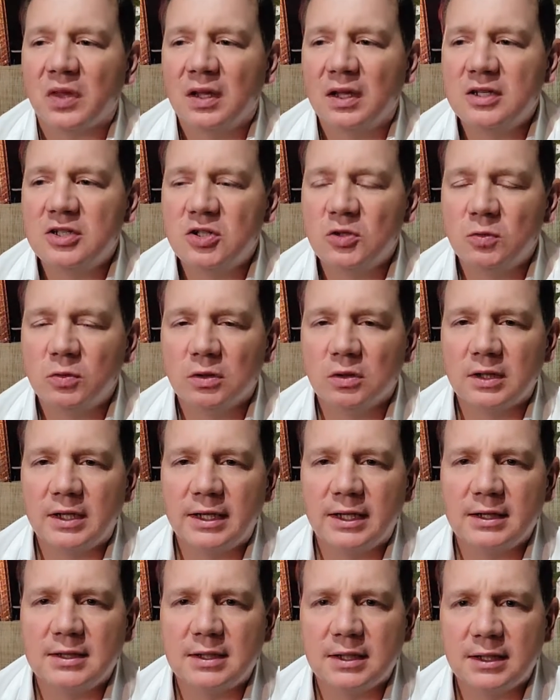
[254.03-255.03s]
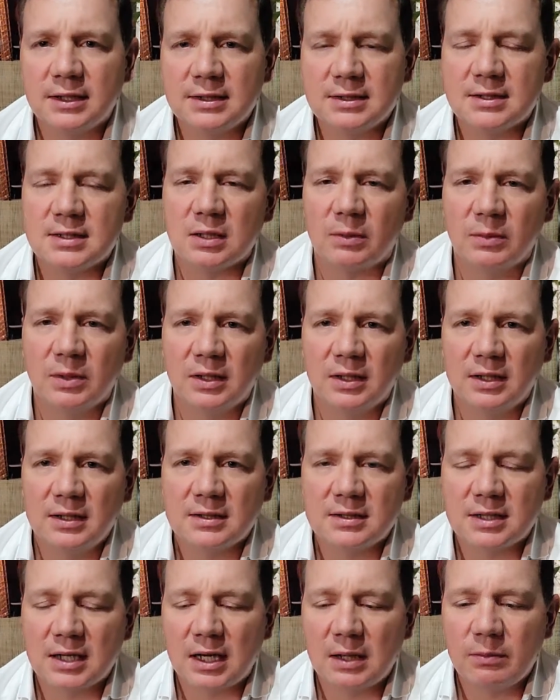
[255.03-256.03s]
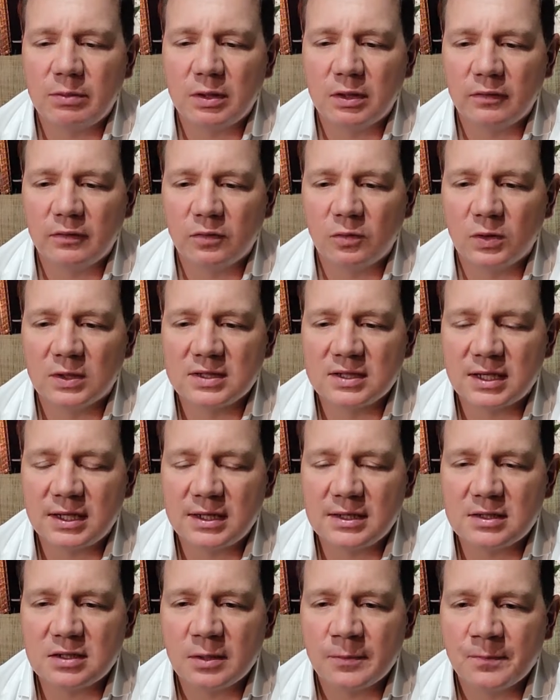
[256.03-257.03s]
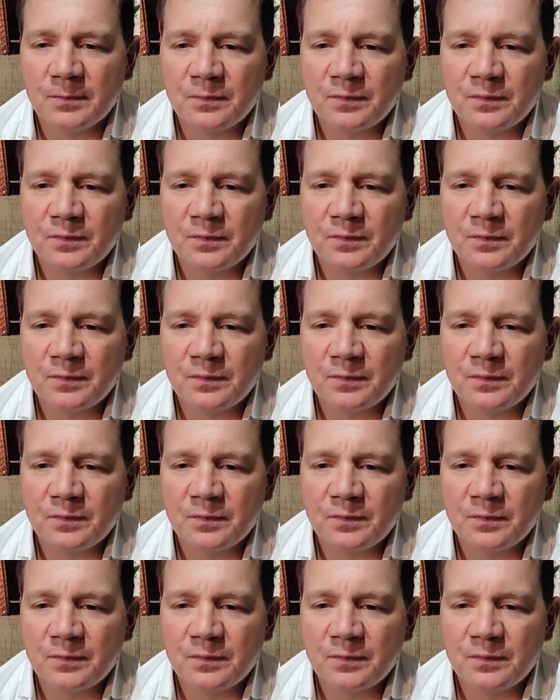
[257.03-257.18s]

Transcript: which you will get in some of these type of whiskeys.